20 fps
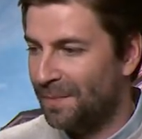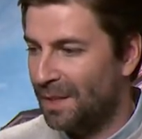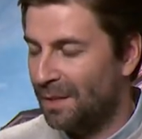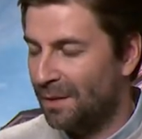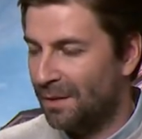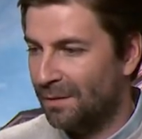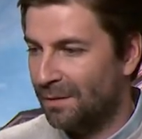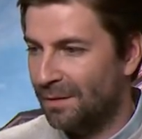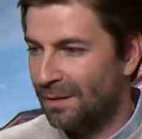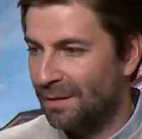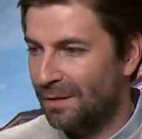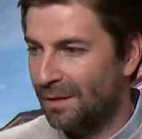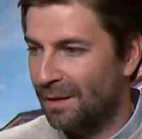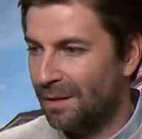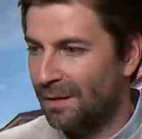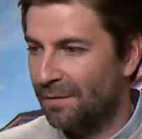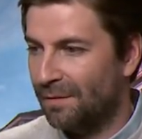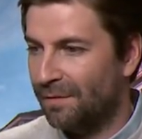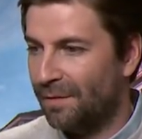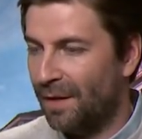you know, it's
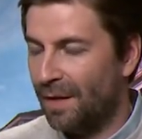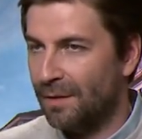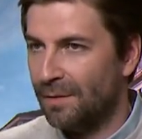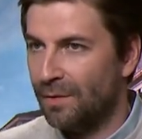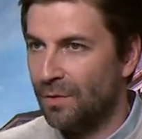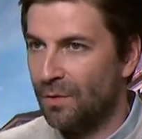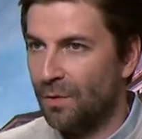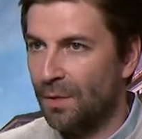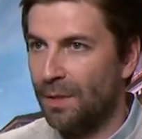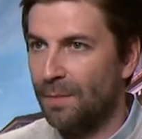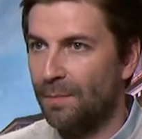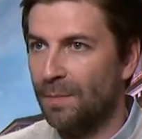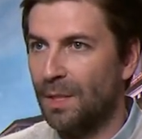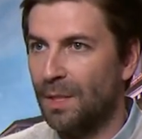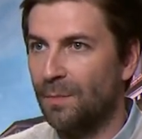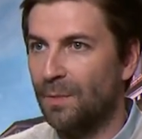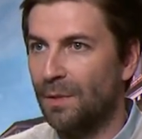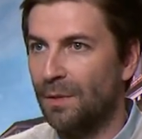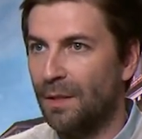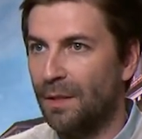like a fan's dream
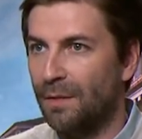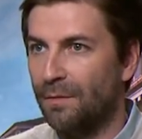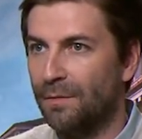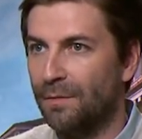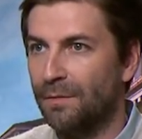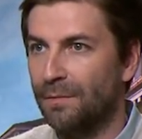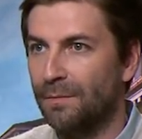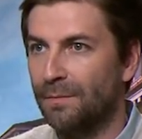come to life.